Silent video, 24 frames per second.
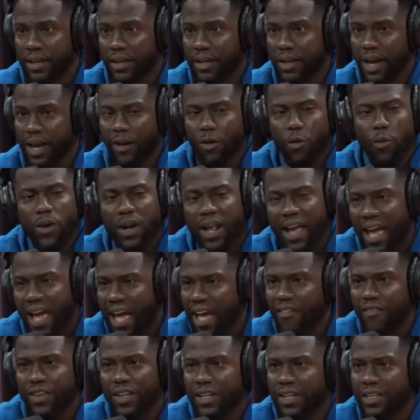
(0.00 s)
I don't want to
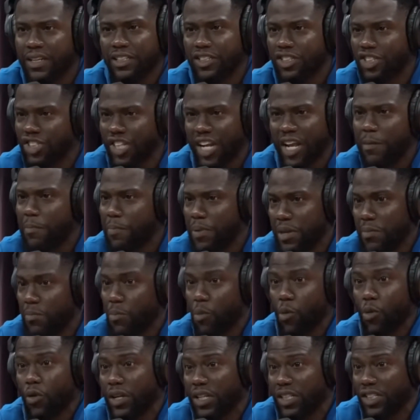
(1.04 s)
have it in a JP
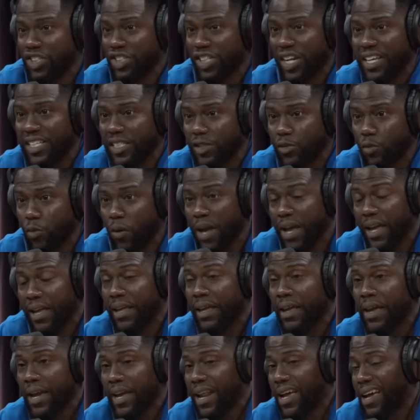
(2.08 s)
Morgan Chase way.
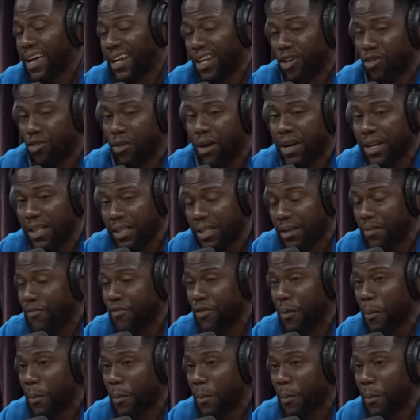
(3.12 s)
And I got to credit them for